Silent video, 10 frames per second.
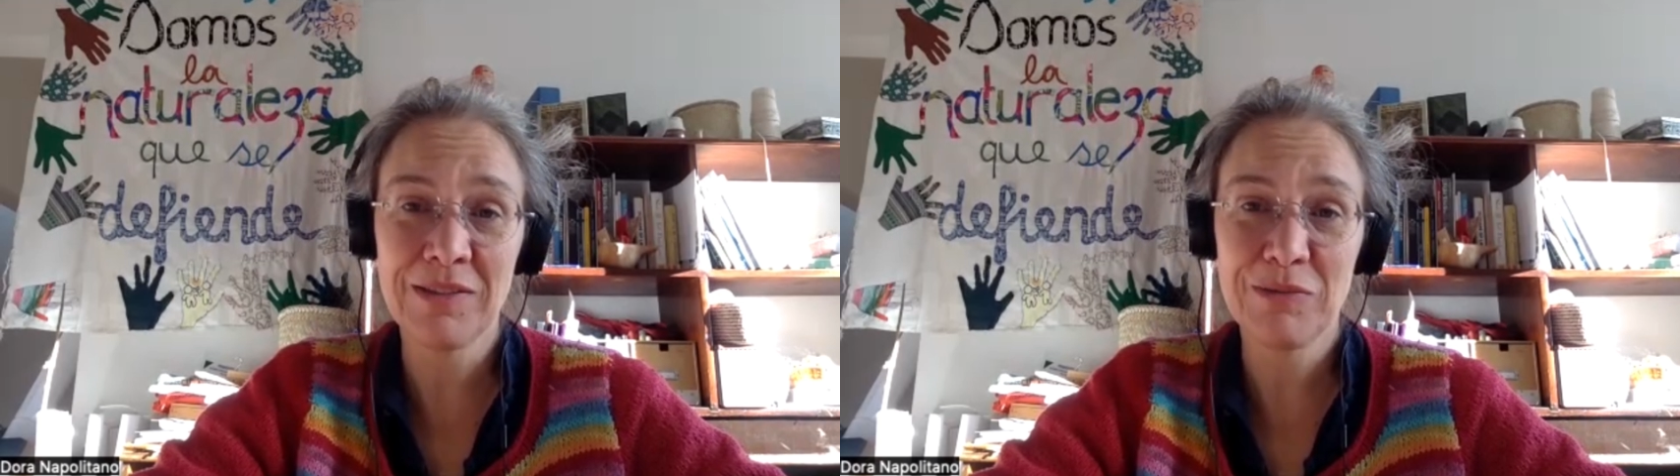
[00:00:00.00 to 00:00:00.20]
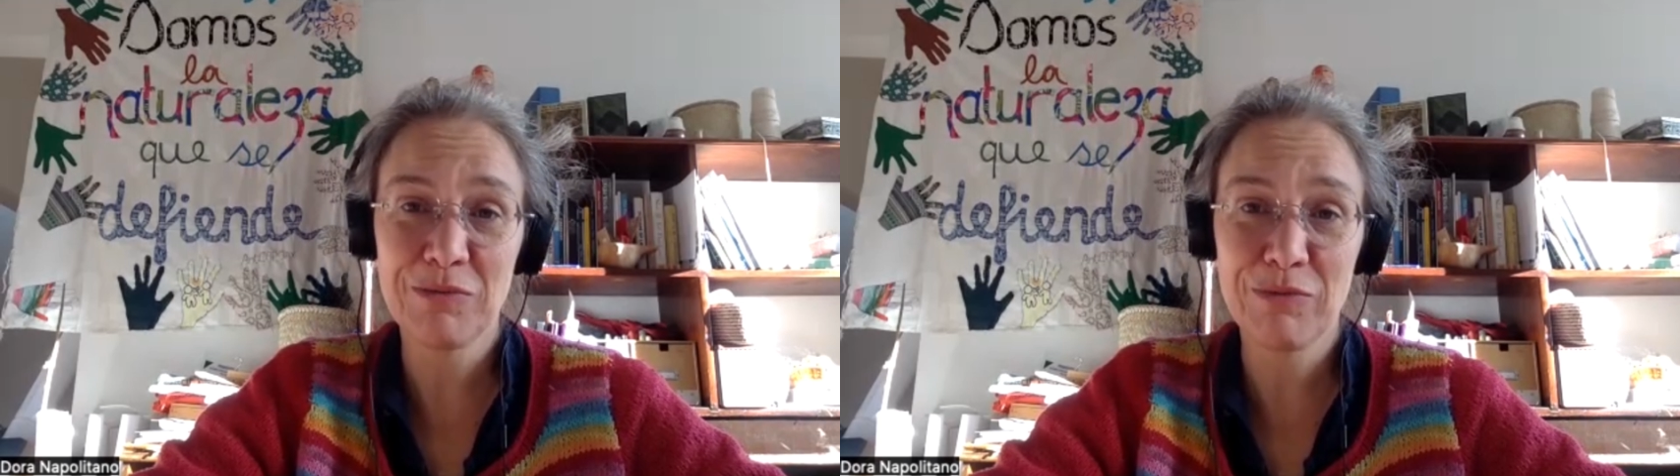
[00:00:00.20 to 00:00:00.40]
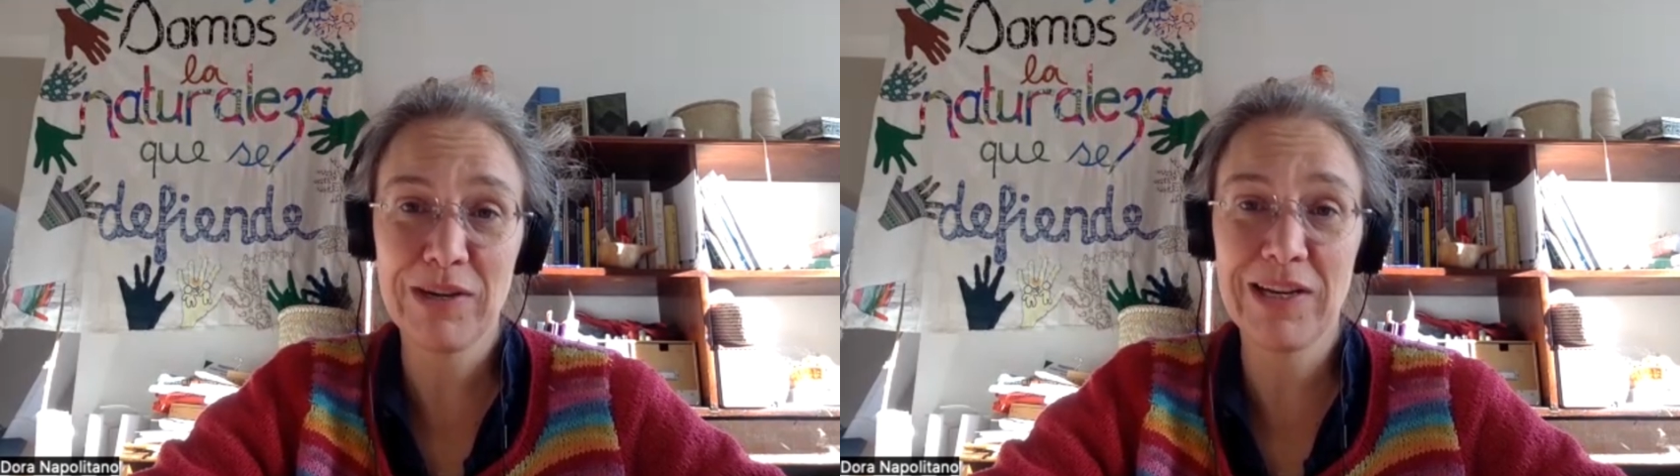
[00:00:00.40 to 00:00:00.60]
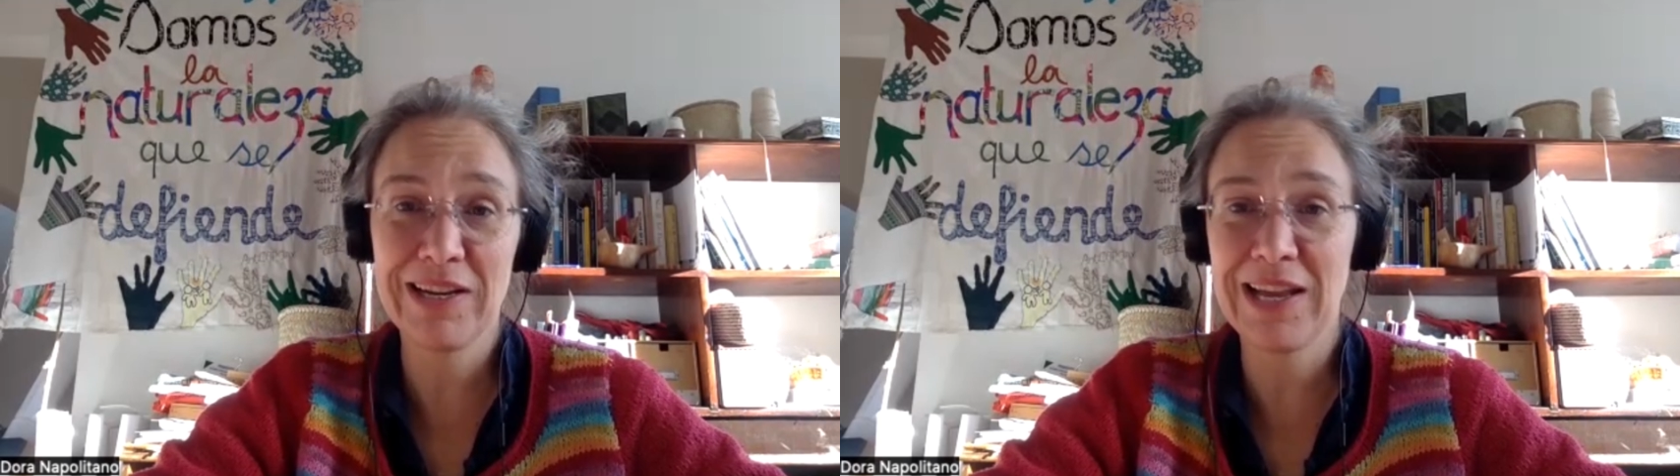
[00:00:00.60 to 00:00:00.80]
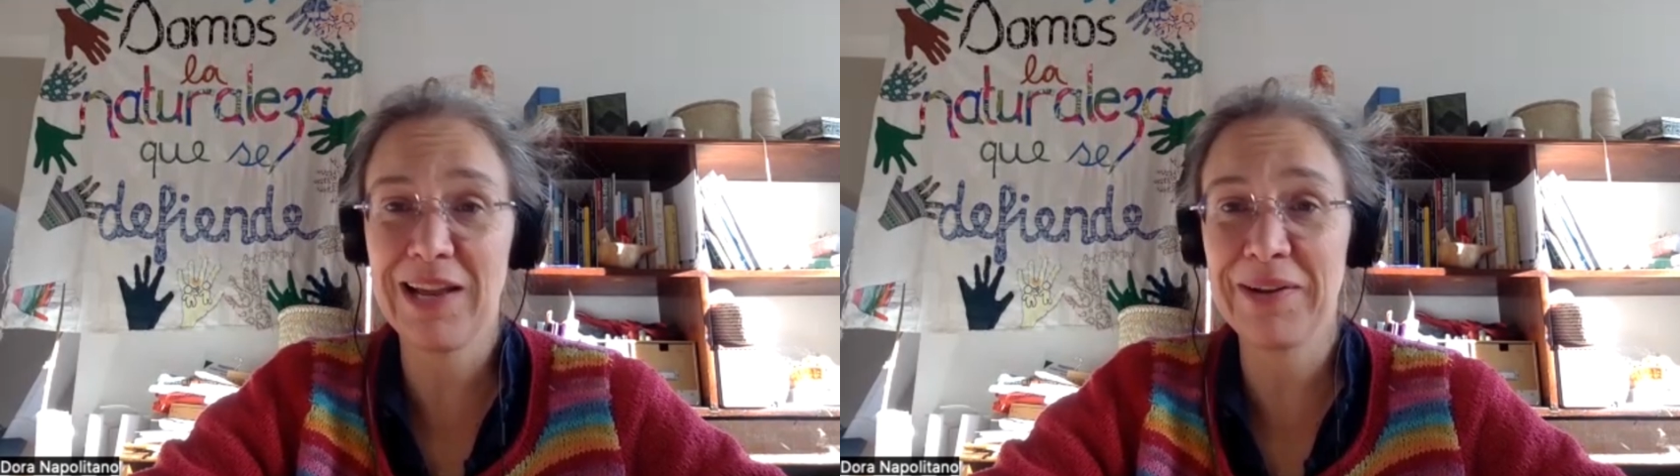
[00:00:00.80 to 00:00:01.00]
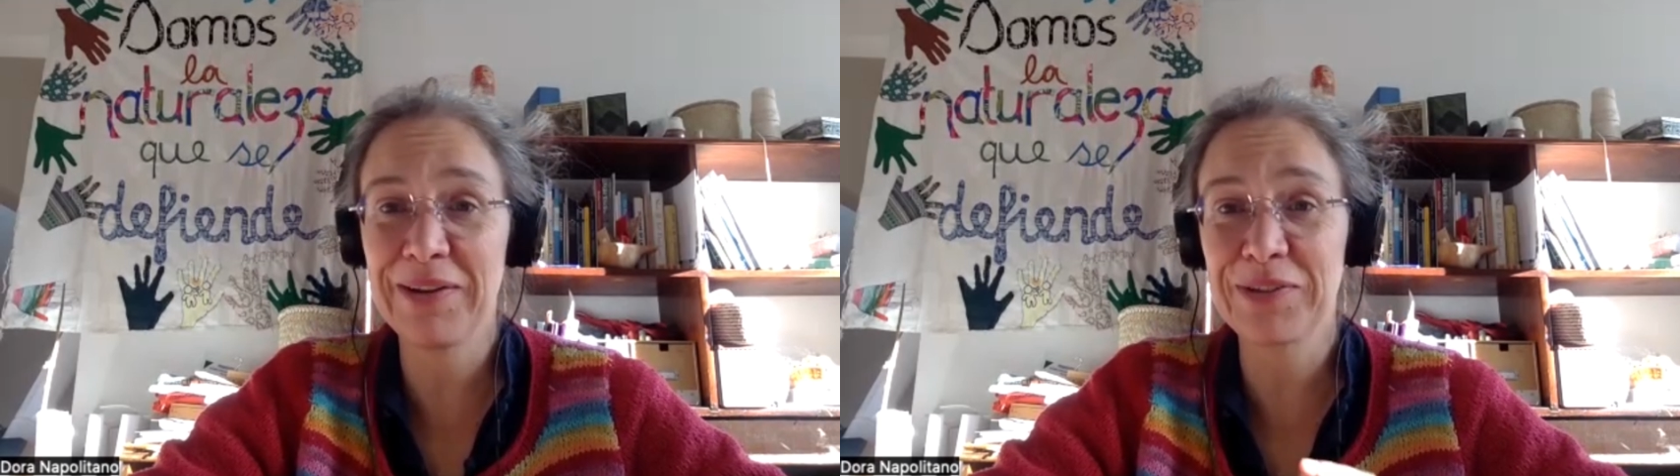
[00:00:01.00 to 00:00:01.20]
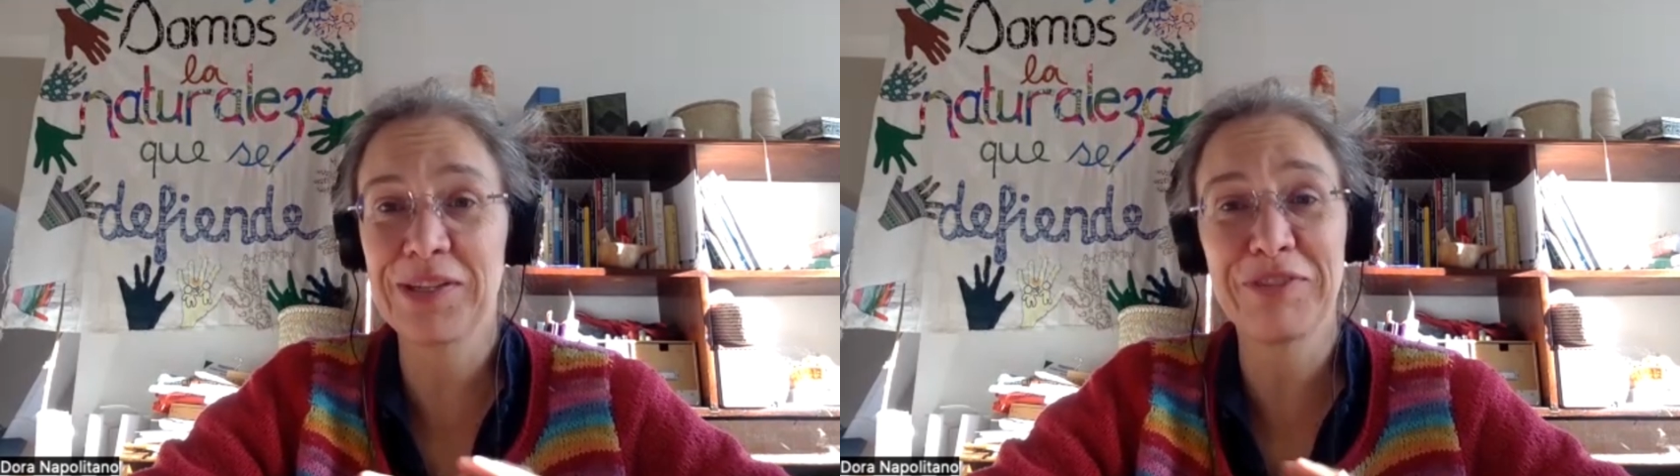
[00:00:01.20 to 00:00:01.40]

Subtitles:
really allowing yourself